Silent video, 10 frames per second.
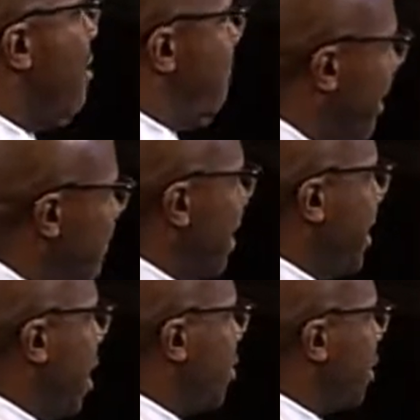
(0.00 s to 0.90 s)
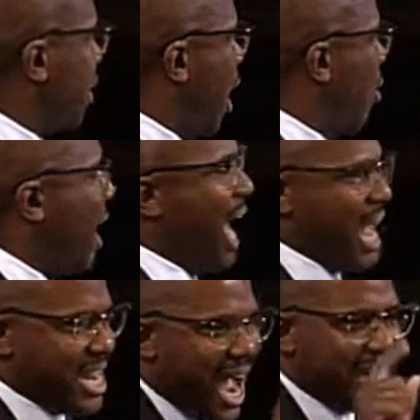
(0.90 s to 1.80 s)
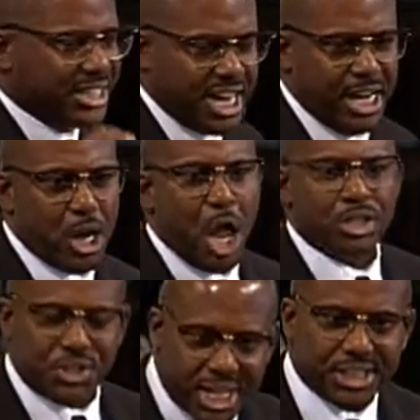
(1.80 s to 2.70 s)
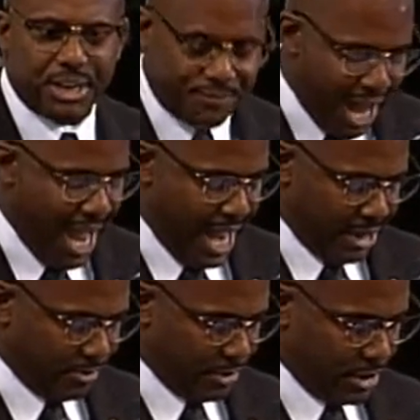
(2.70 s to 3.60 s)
50 years ago in 1965,